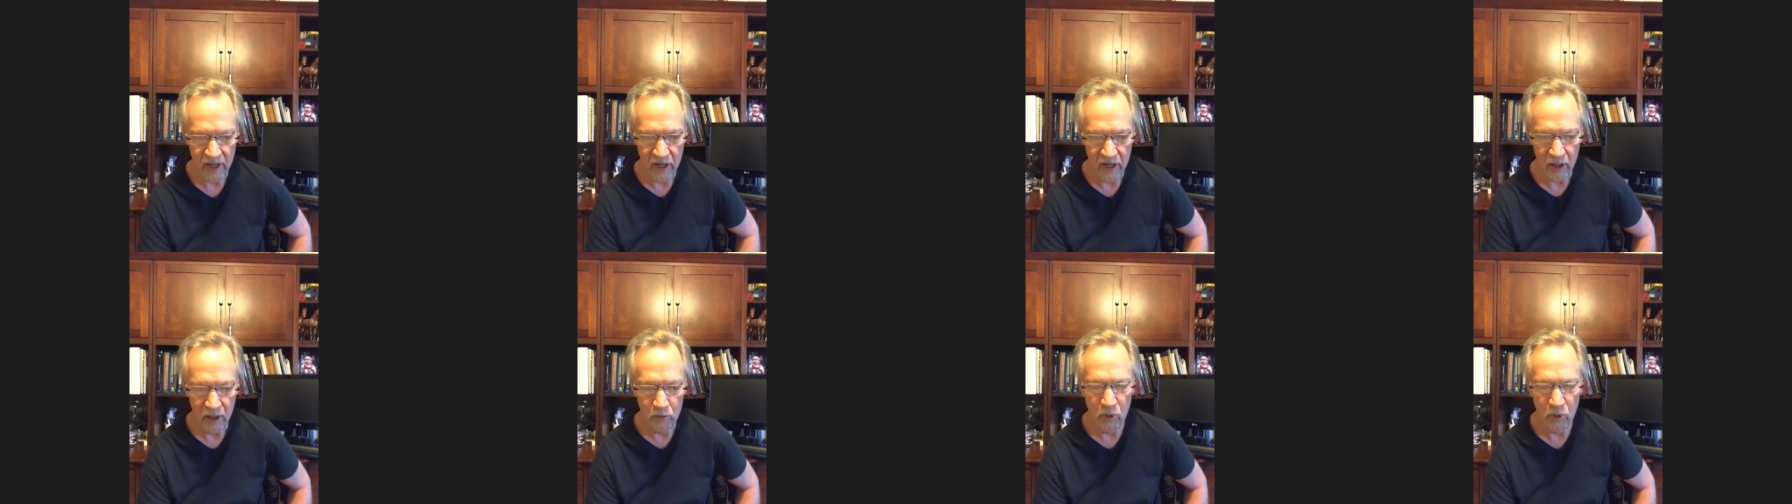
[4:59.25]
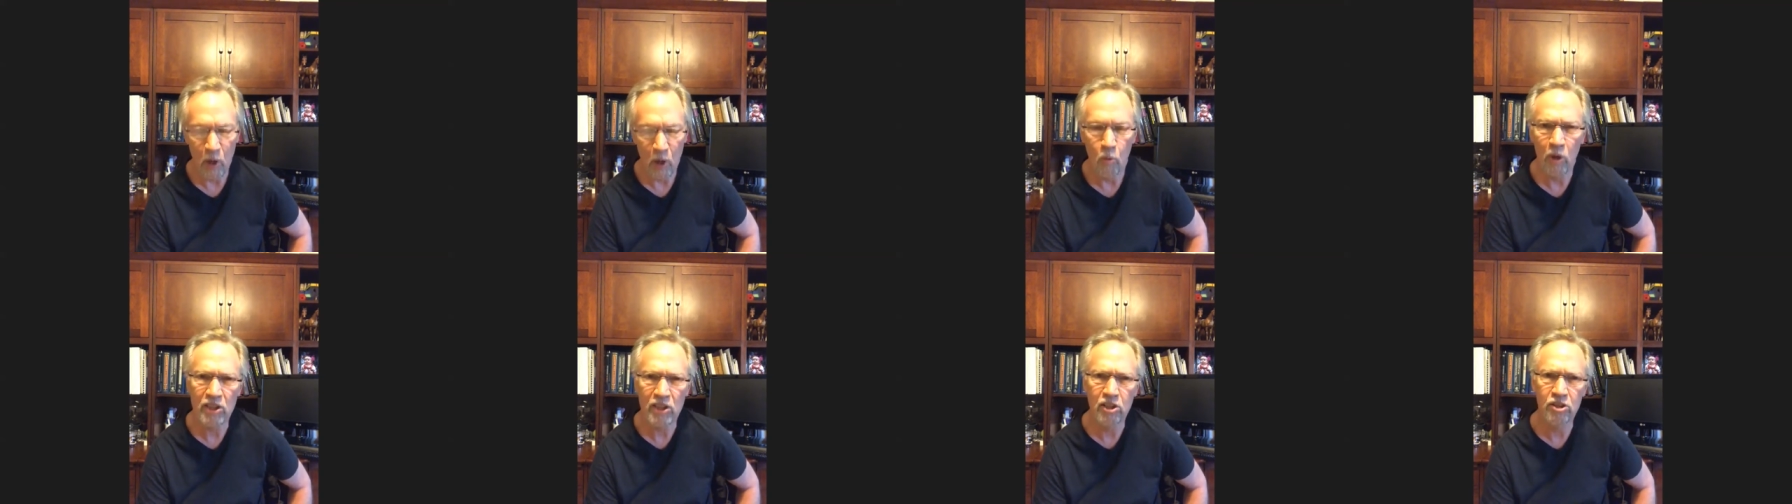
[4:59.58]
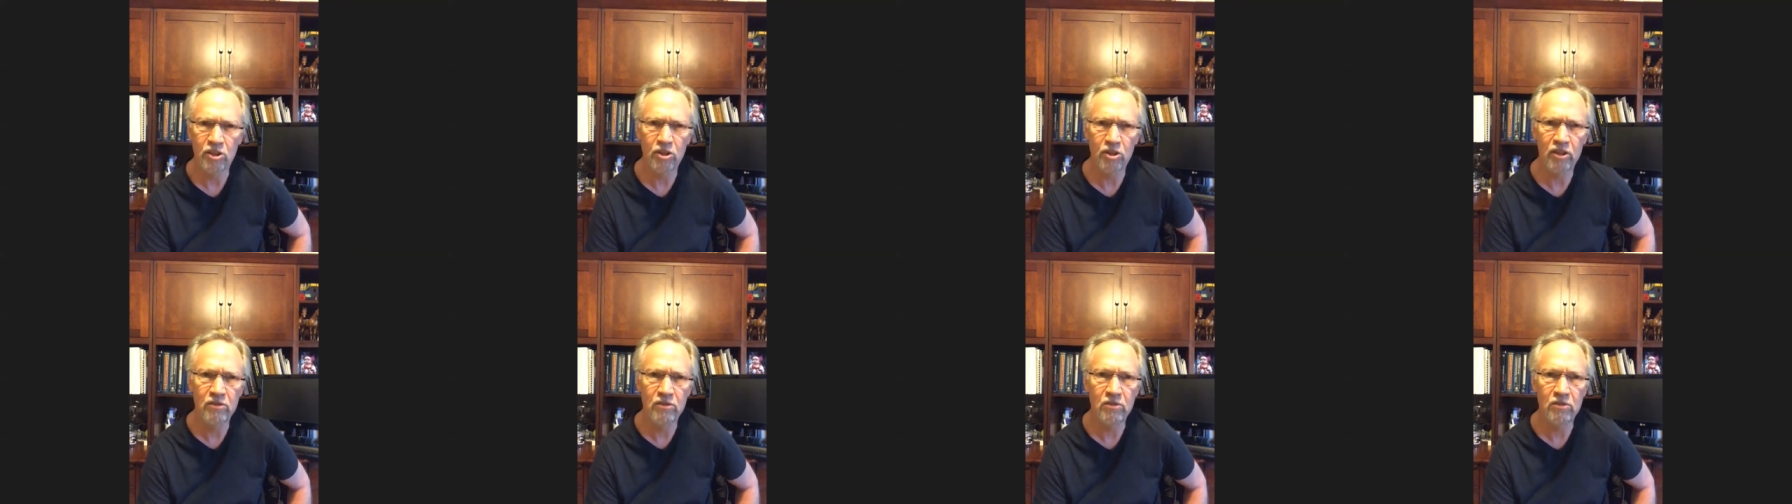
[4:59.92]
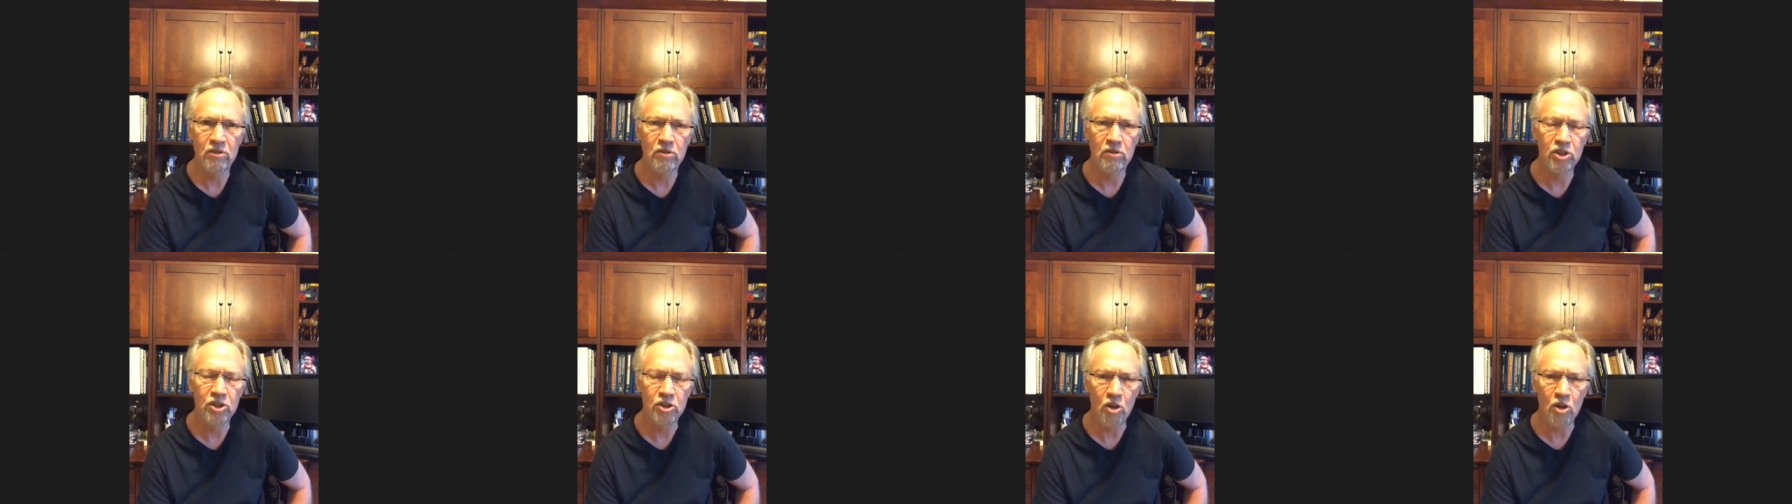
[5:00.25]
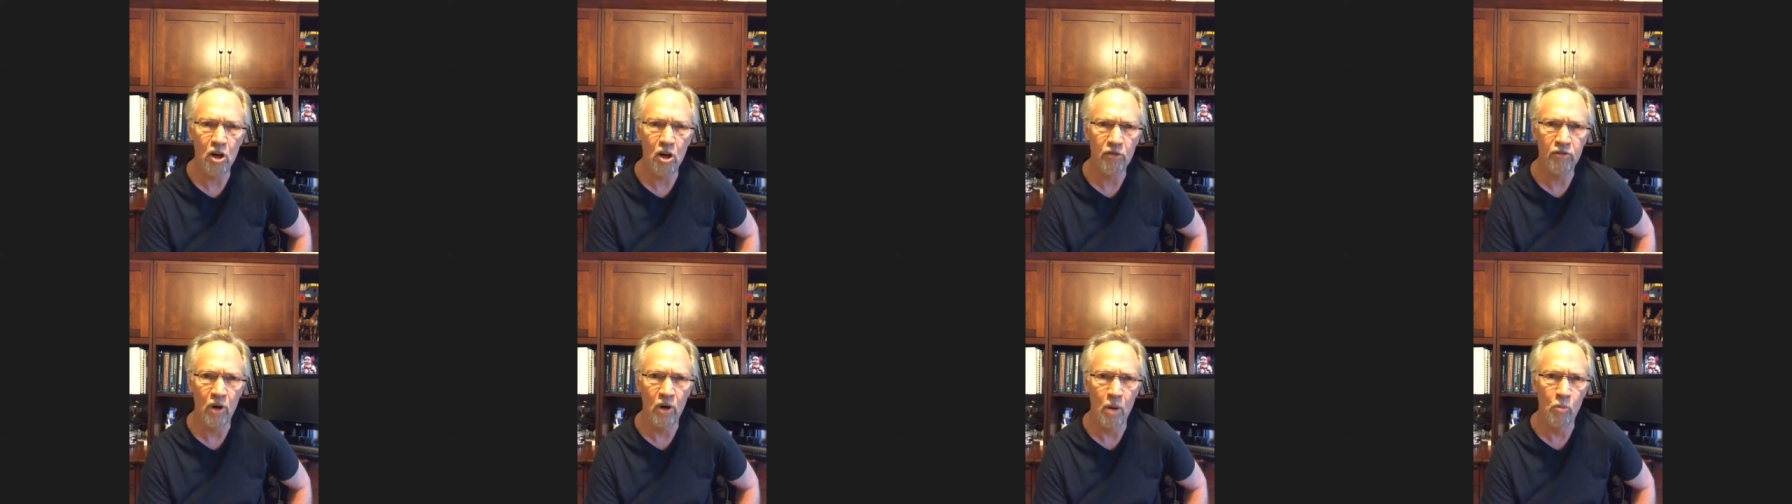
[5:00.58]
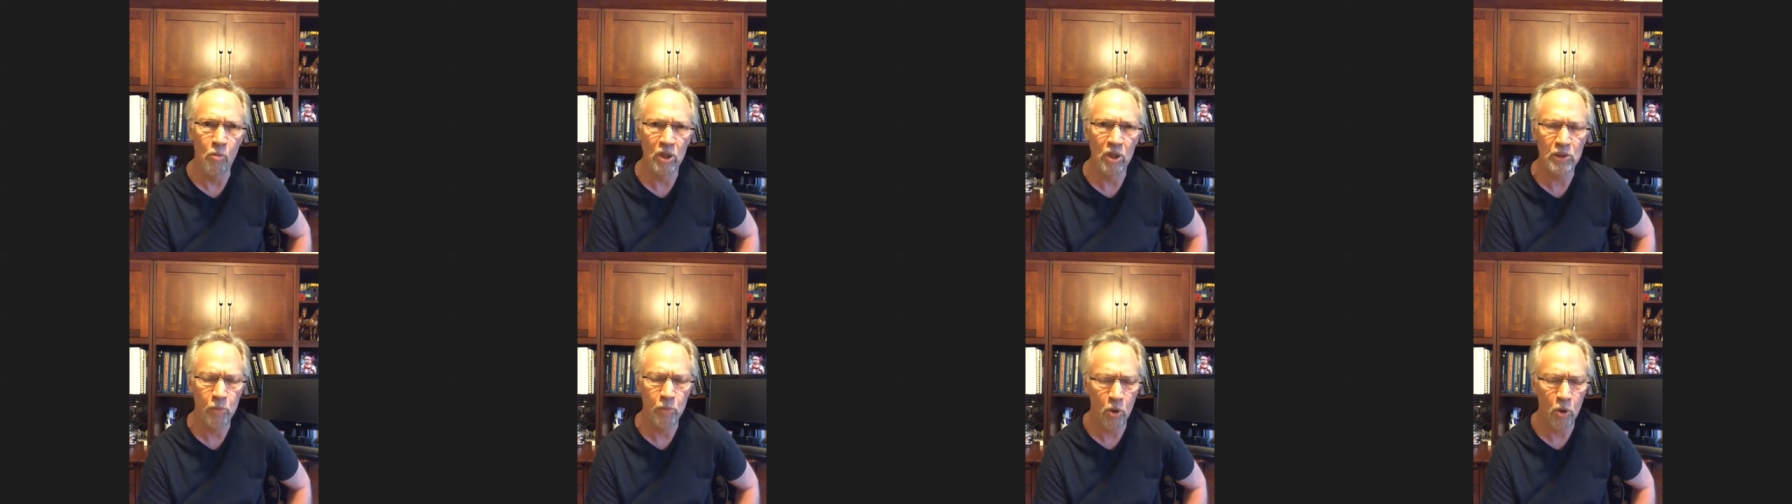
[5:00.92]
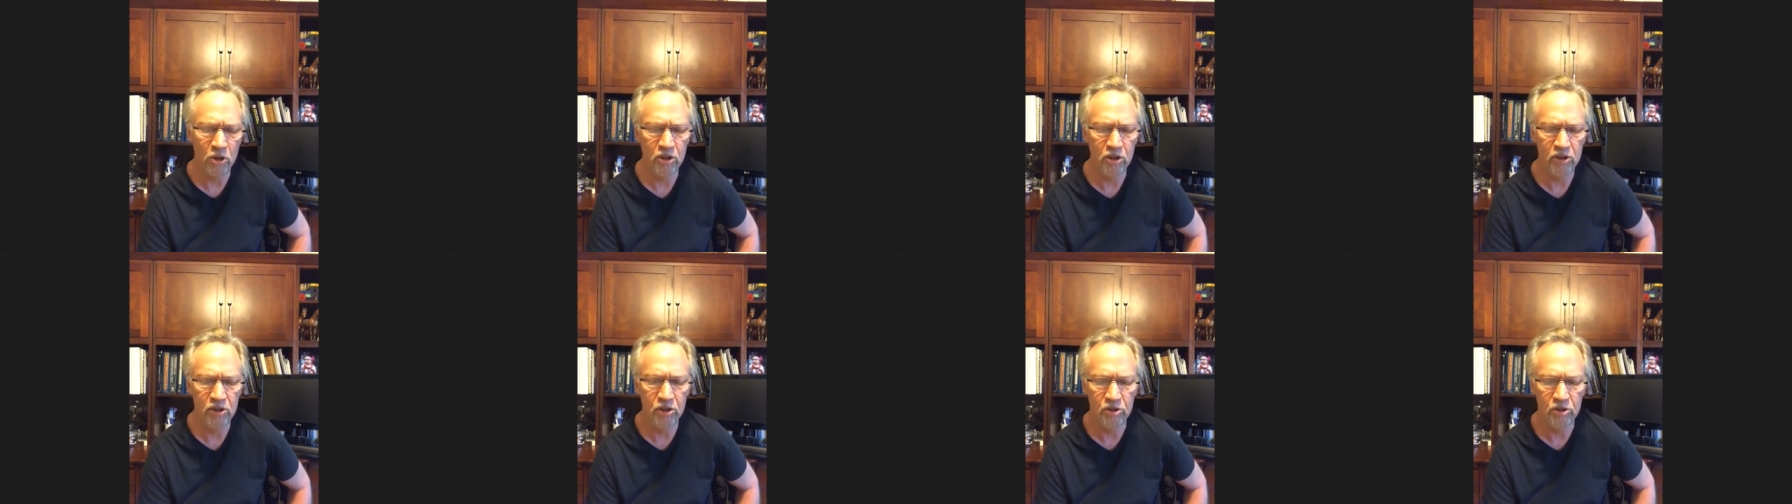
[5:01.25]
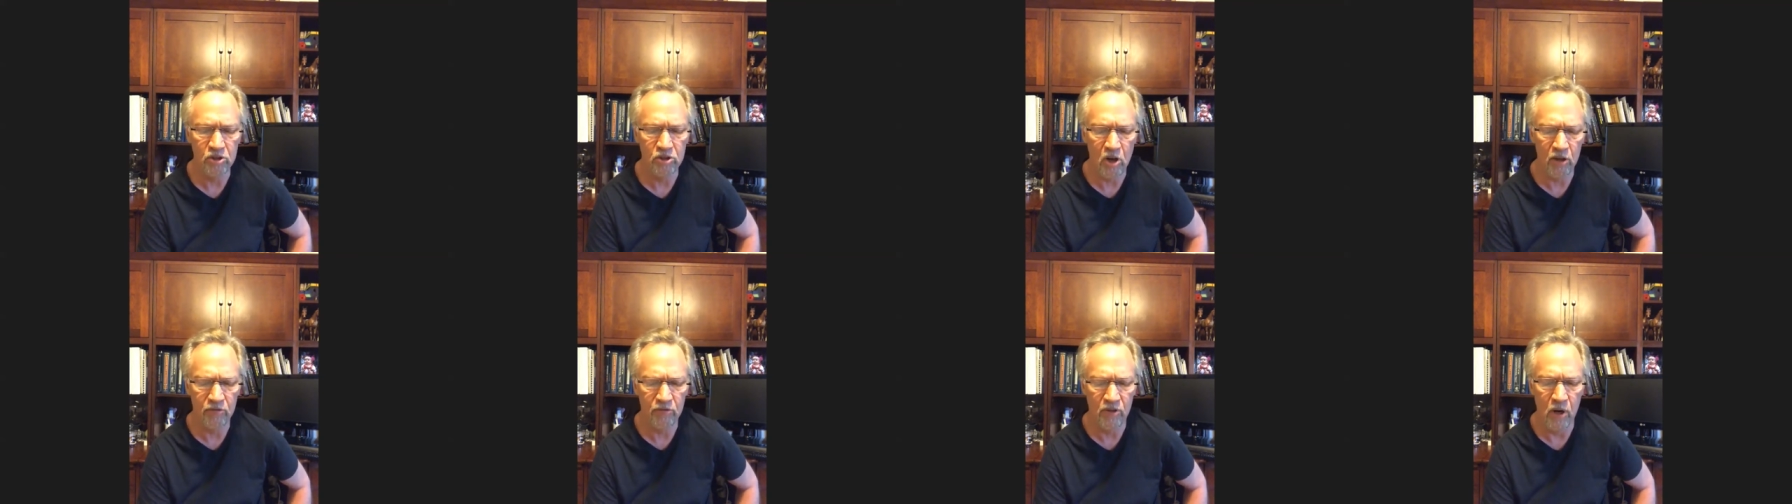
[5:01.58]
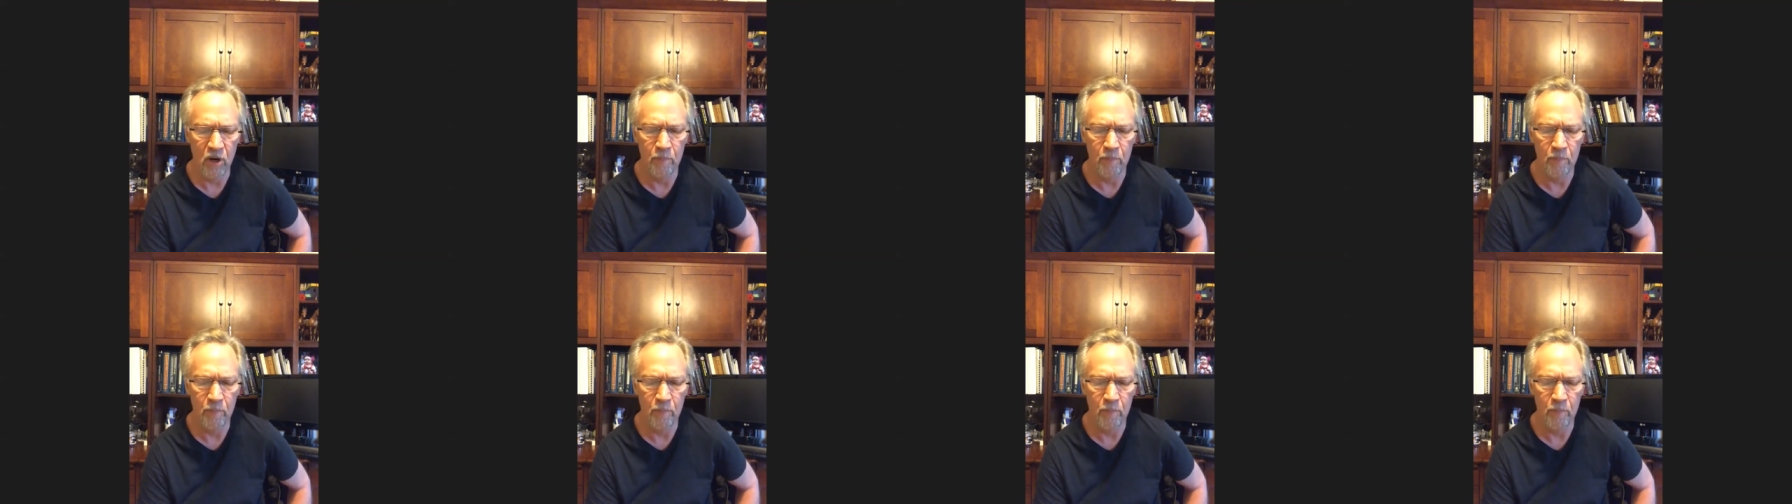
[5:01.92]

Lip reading: What did you start from? What sport did you start from?